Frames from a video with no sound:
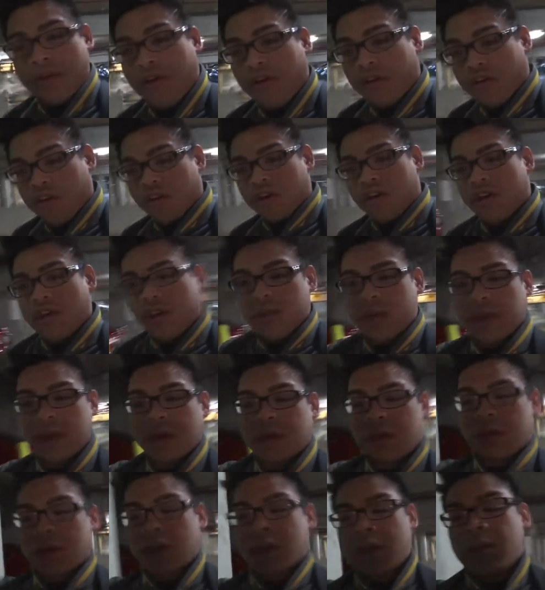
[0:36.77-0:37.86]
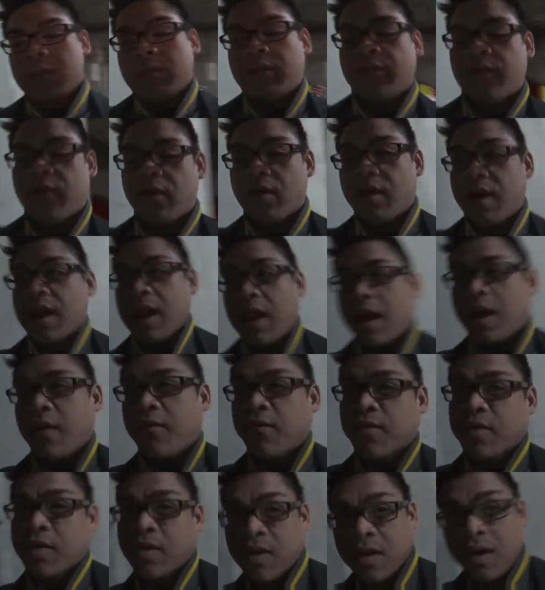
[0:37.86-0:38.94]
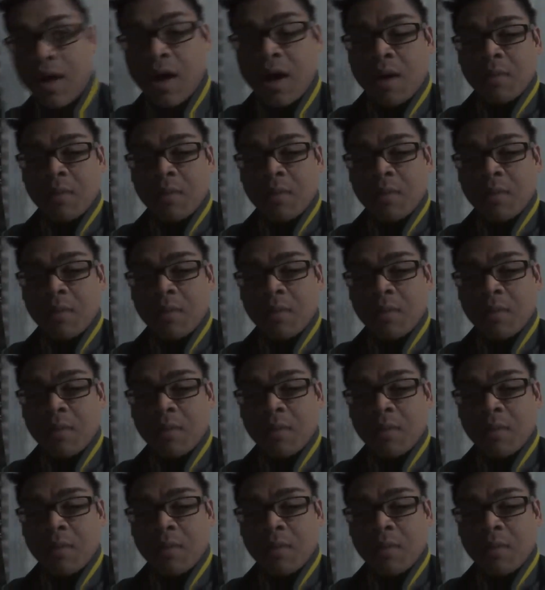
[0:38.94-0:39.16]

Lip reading: YouTube before I left.